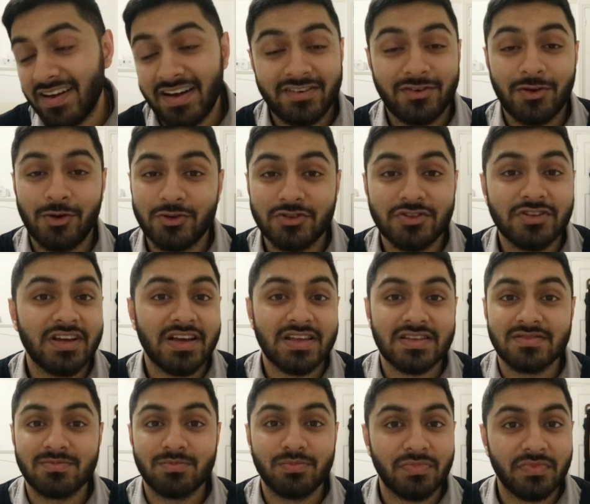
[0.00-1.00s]
I told you
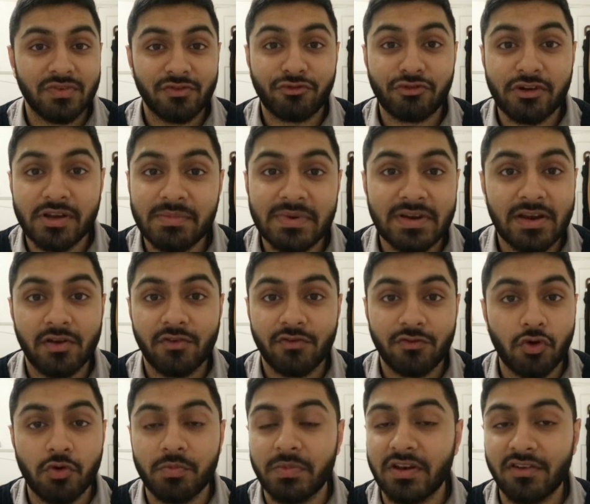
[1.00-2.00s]
guys, 3 million,
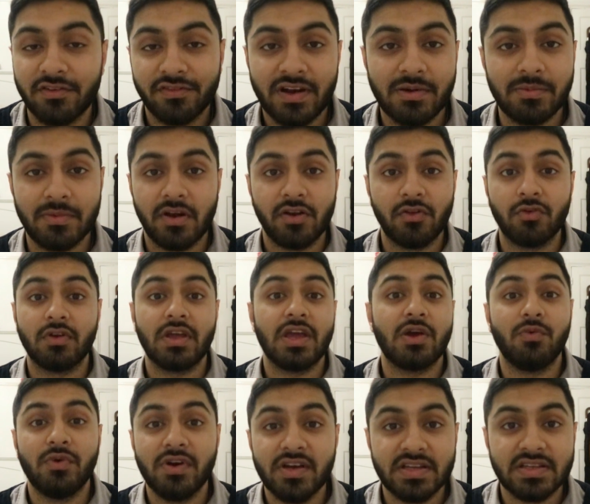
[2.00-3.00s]
4 million, 5 million, I don't
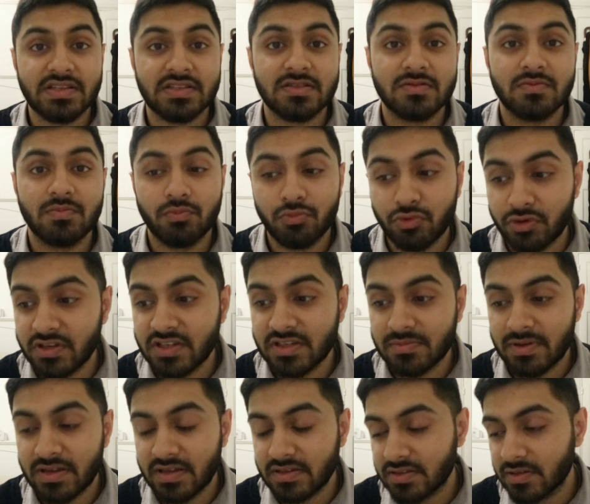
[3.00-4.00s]
care what it is, bring these
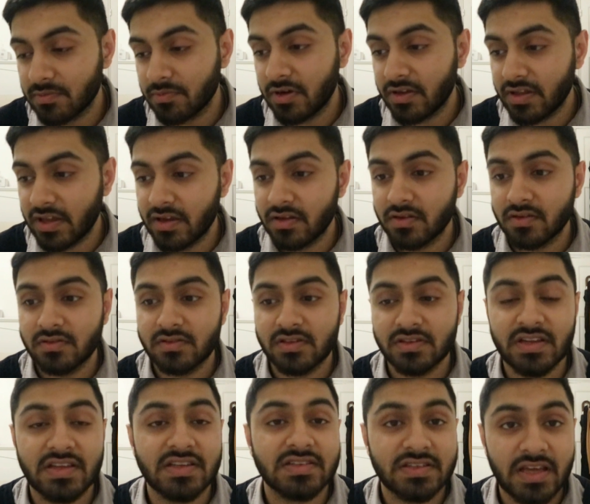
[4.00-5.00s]
players in. But yeah,
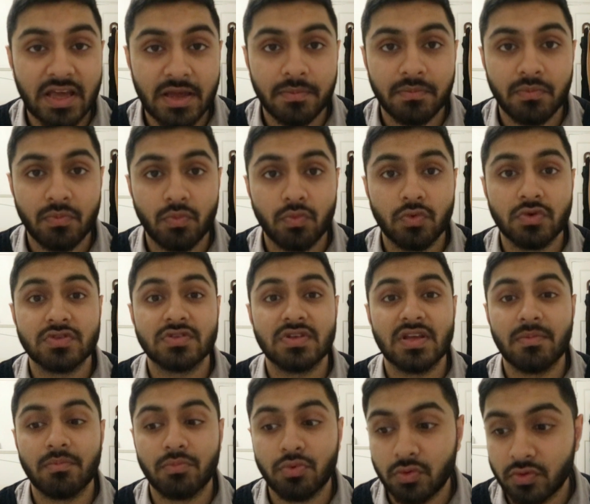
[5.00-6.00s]
today's game was
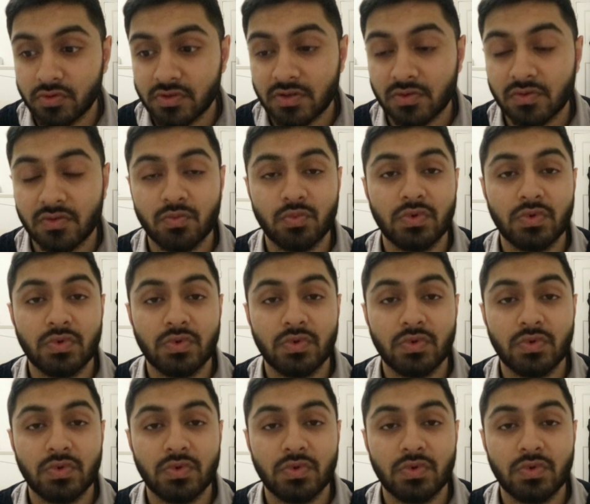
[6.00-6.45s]
important.